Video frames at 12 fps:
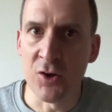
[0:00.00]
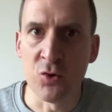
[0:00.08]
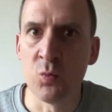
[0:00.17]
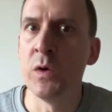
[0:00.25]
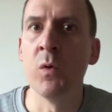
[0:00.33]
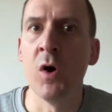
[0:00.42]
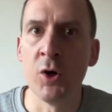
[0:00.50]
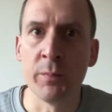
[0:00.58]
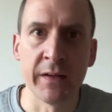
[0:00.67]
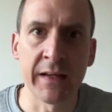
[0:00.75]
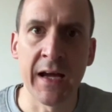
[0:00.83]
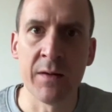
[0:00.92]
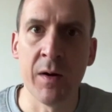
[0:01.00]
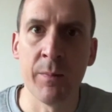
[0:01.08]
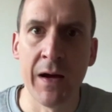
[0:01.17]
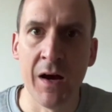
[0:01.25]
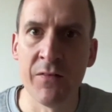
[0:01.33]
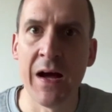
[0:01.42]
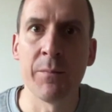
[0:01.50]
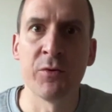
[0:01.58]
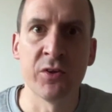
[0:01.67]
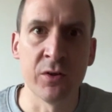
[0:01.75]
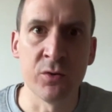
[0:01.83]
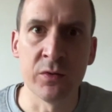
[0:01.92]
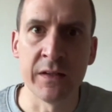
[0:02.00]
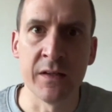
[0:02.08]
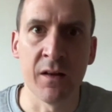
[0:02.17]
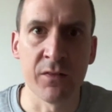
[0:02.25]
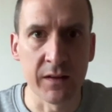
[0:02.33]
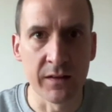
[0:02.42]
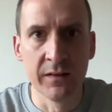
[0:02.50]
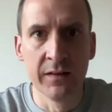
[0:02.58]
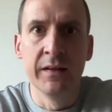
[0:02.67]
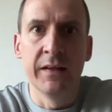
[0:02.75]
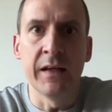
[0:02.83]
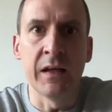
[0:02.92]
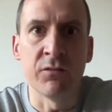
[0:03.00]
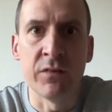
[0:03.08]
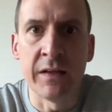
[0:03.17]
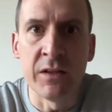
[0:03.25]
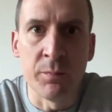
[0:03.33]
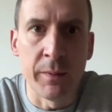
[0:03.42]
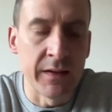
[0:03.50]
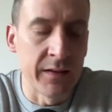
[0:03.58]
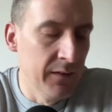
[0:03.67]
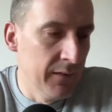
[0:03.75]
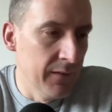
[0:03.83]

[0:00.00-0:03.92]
who will open a game up out of absolutely nothing if needs be.